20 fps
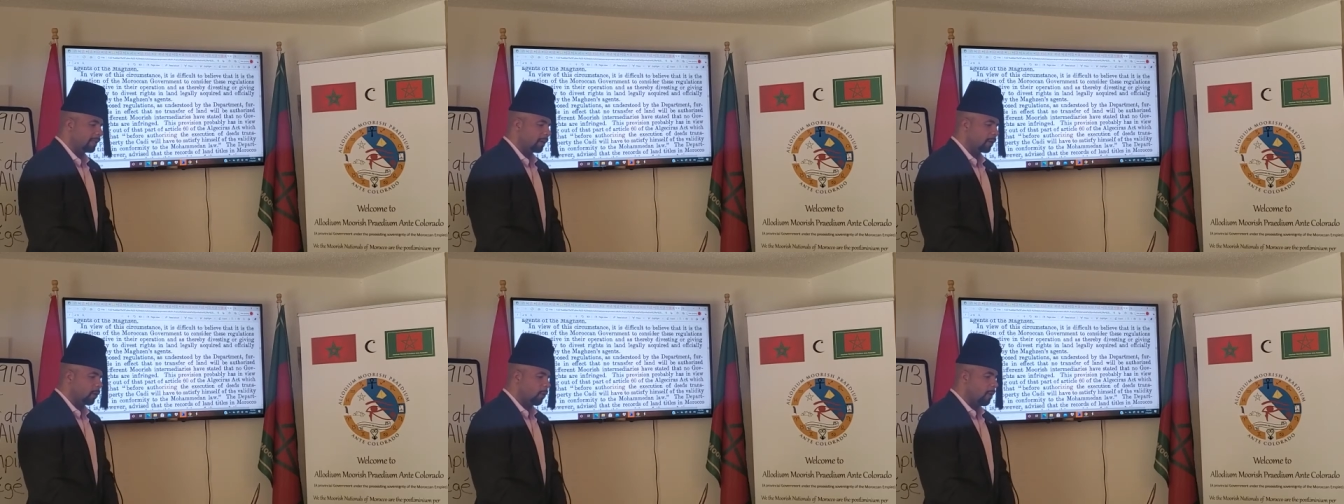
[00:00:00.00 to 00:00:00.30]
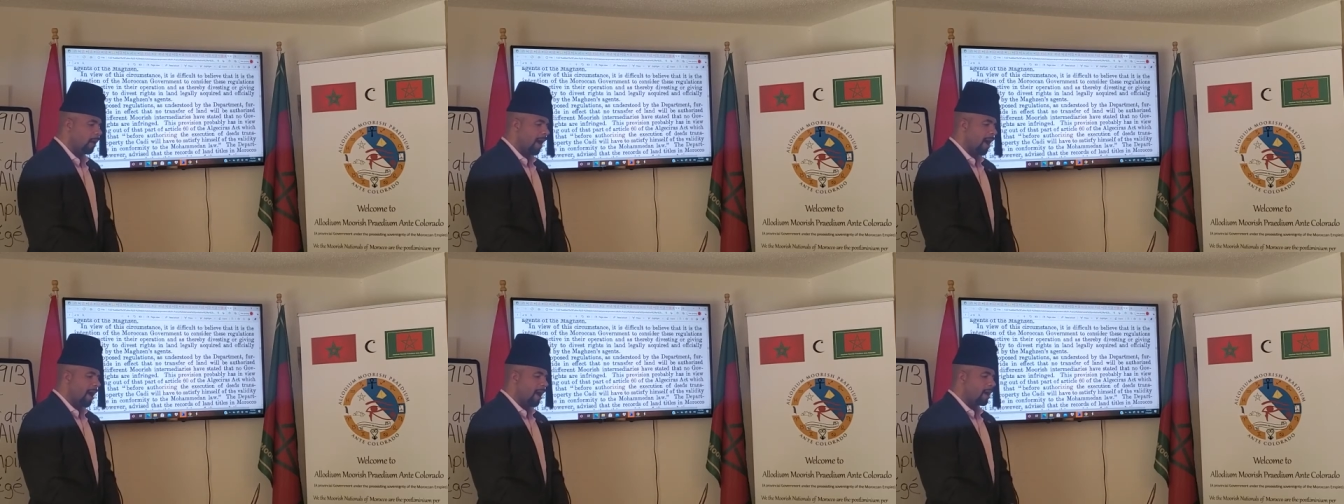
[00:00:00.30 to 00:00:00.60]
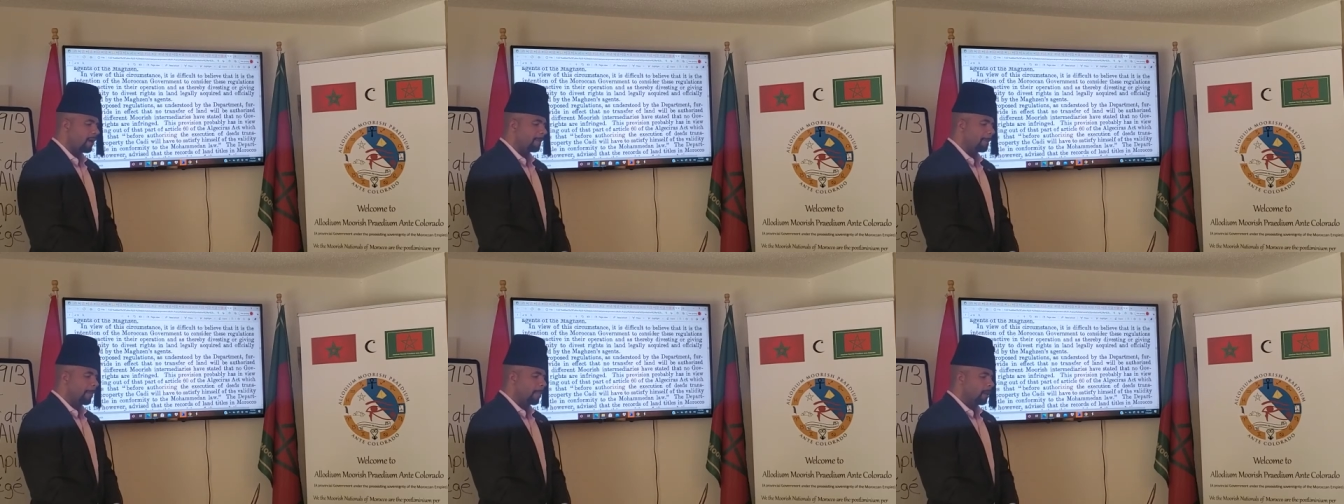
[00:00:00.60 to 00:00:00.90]

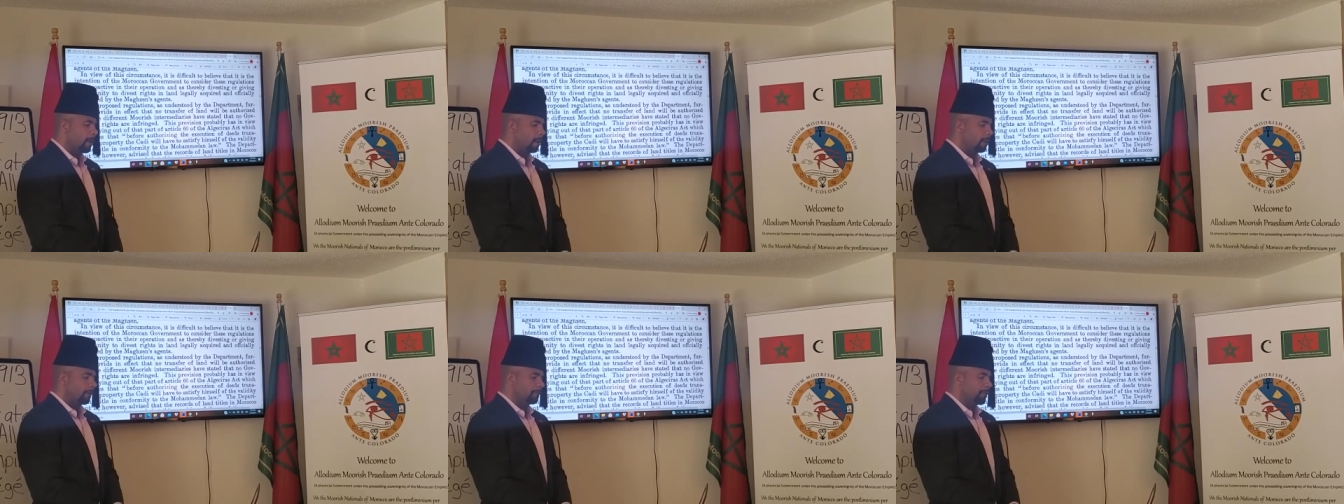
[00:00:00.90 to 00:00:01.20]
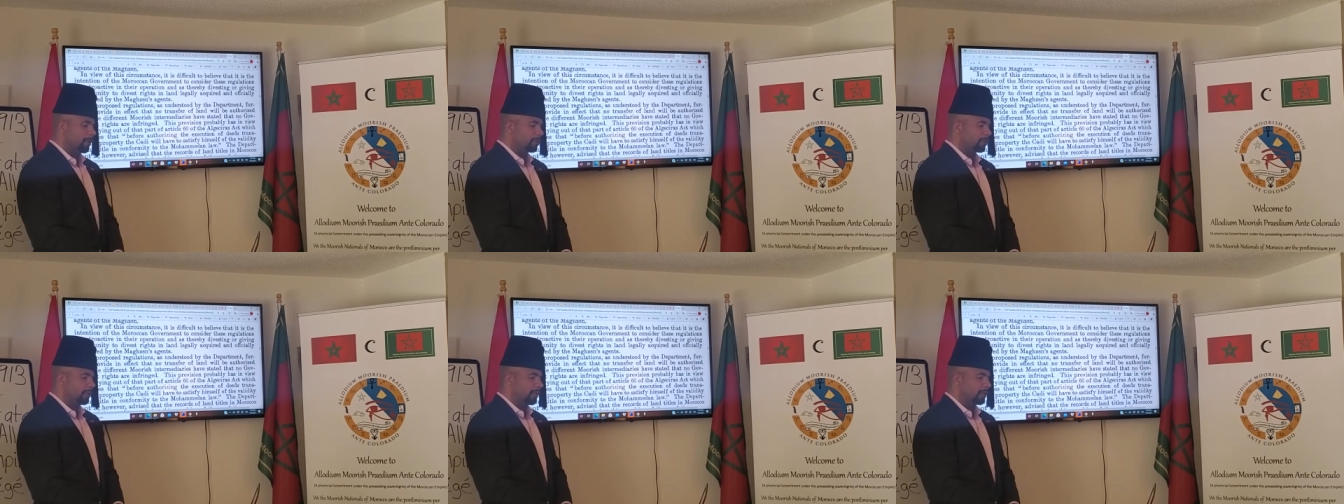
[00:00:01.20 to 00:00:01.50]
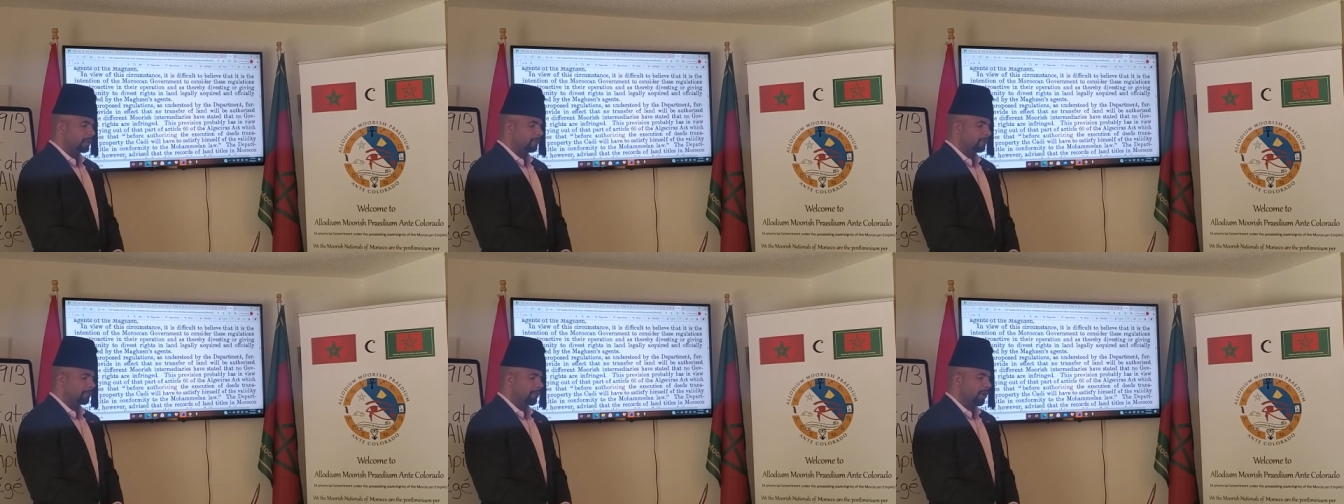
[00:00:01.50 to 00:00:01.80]
acquired and officially
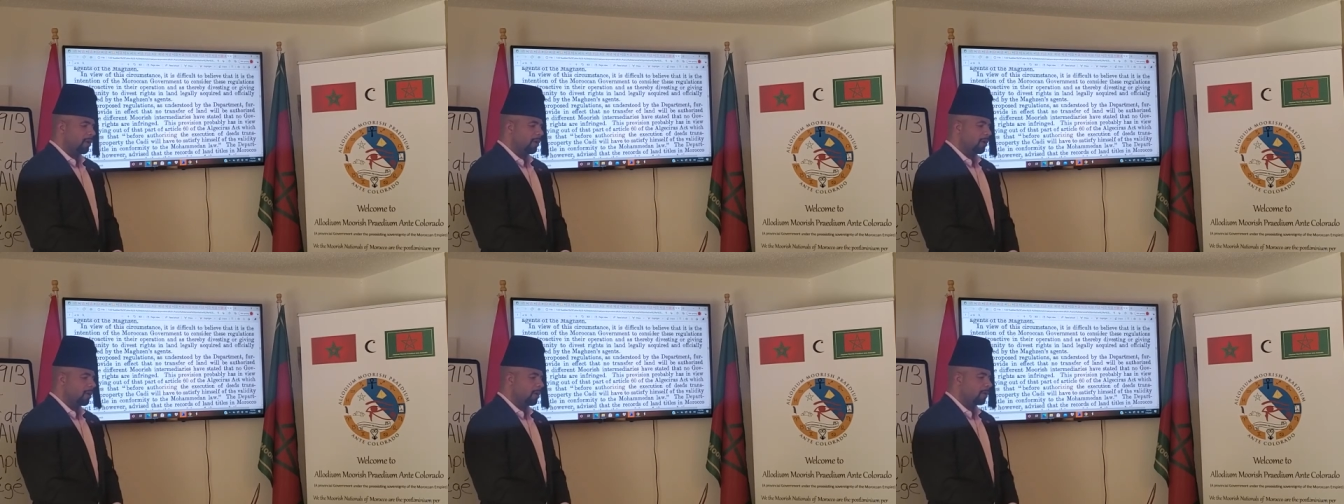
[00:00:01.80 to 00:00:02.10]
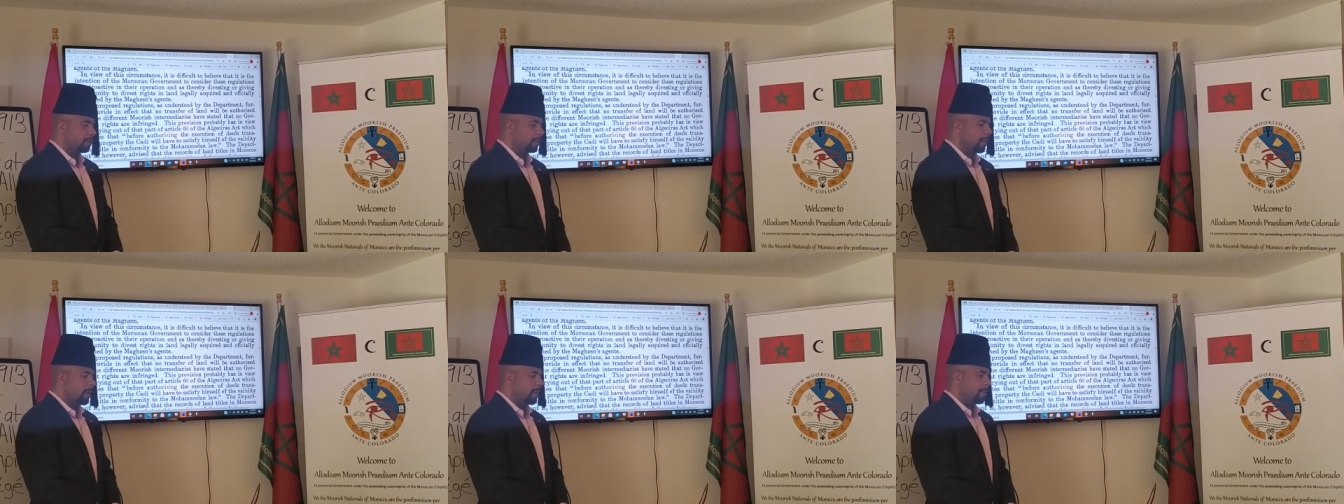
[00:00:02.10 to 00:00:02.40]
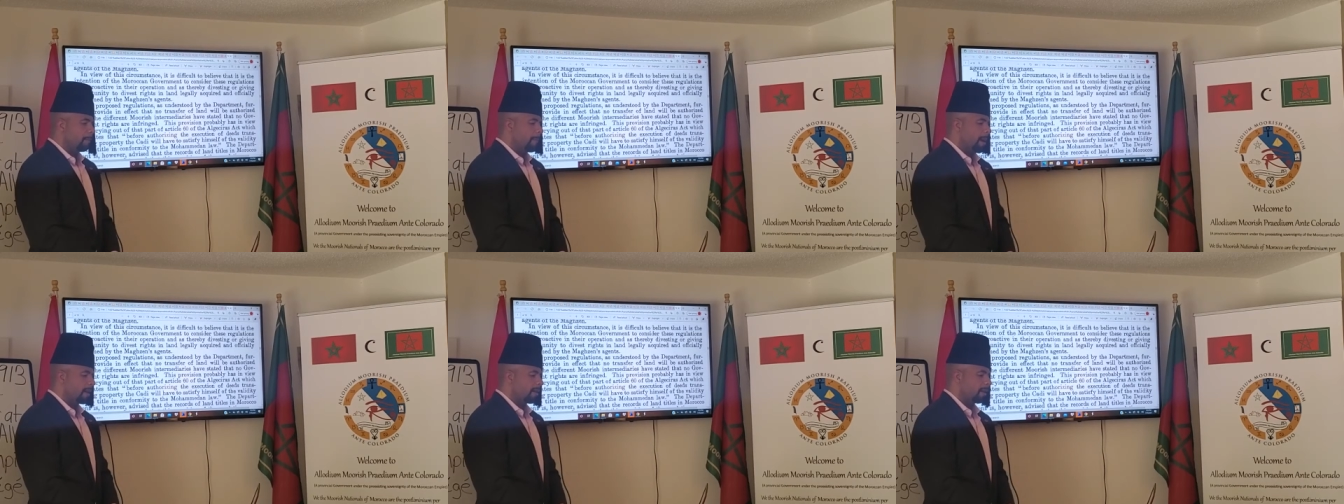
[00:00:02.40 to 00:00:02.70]
confirmed
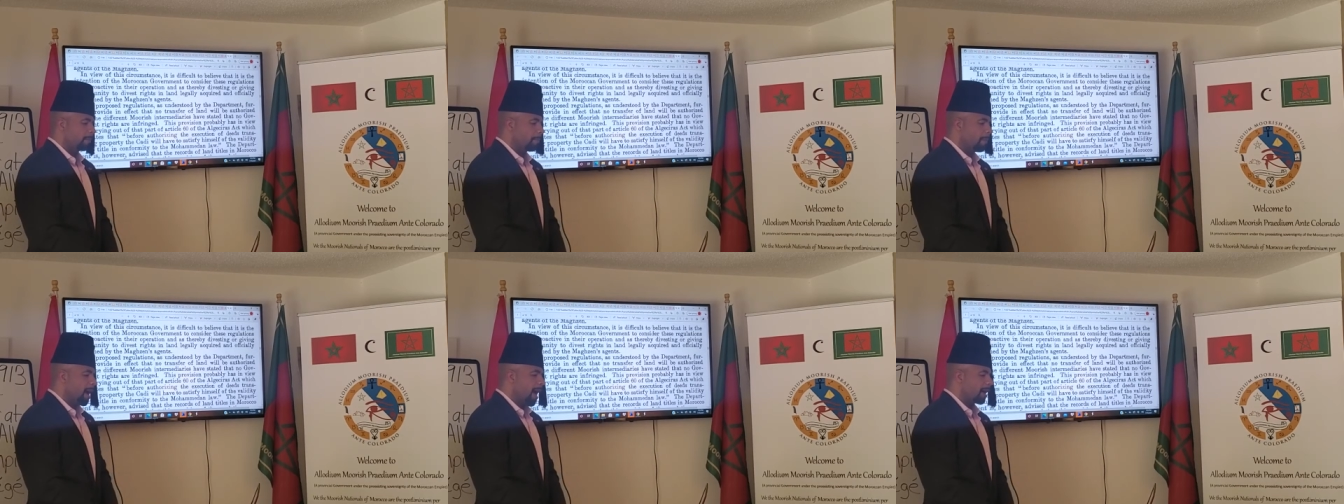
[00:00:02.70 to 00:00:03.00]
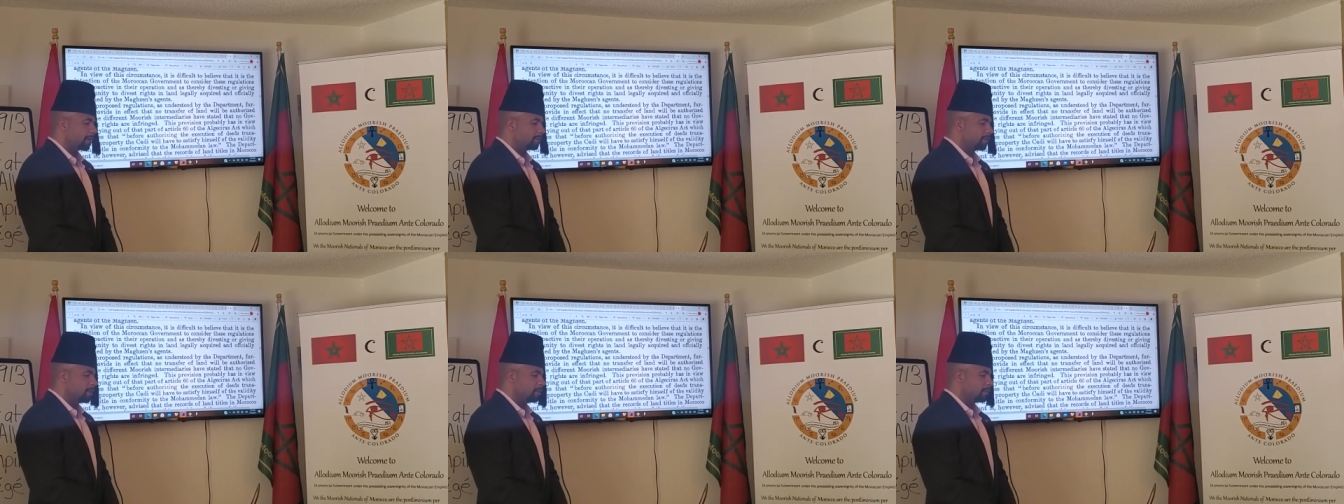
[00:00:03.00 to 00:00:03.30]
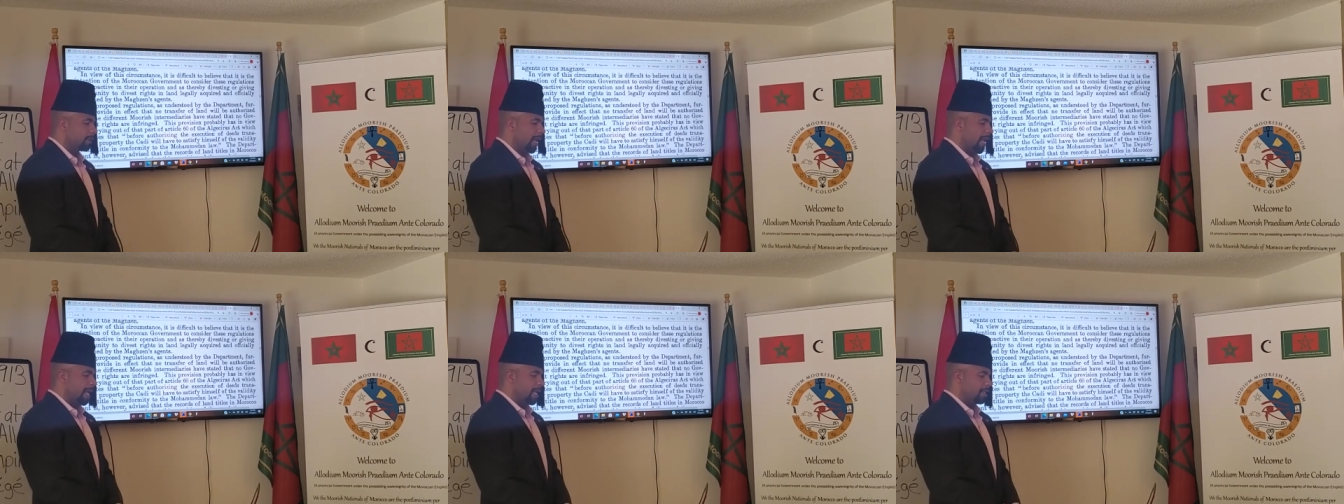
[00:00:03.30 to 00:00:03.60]
by the
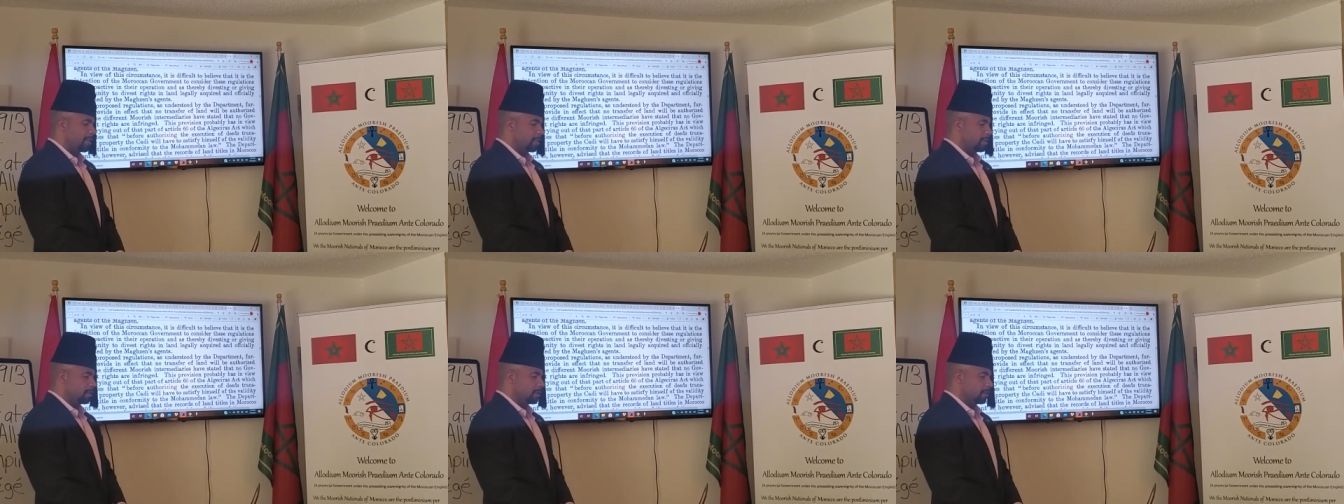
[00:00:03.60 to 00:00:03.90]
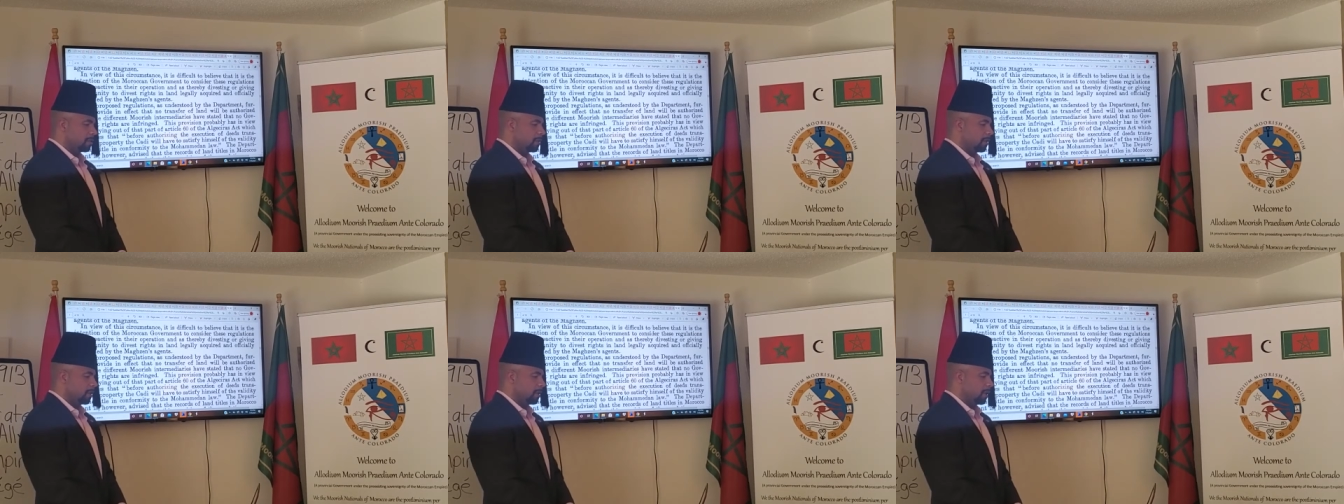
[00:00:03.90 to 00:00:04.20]
Moghzin's agents.